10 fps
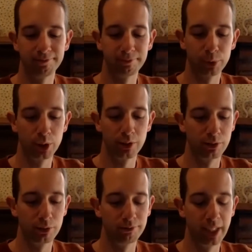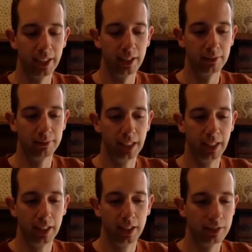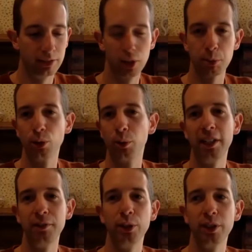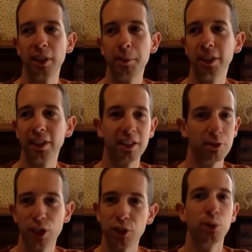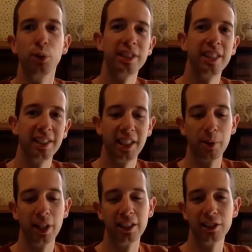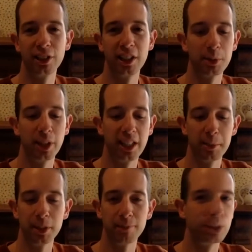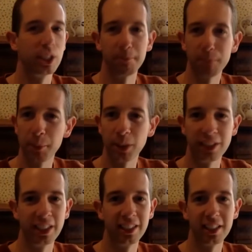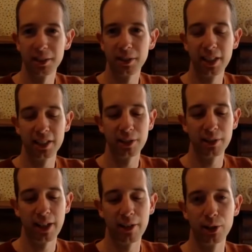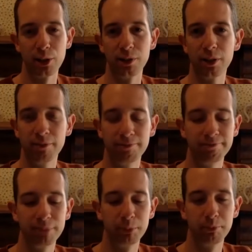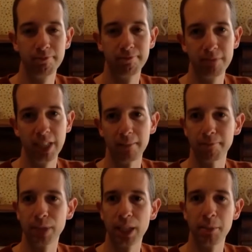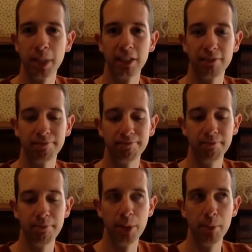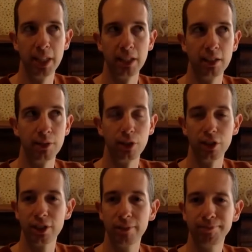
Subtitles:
sort of typical way of doing something that's just always done that way, and so that's why it happened? So yeah, something like that. That's how it sort of, yeah, so the main difference.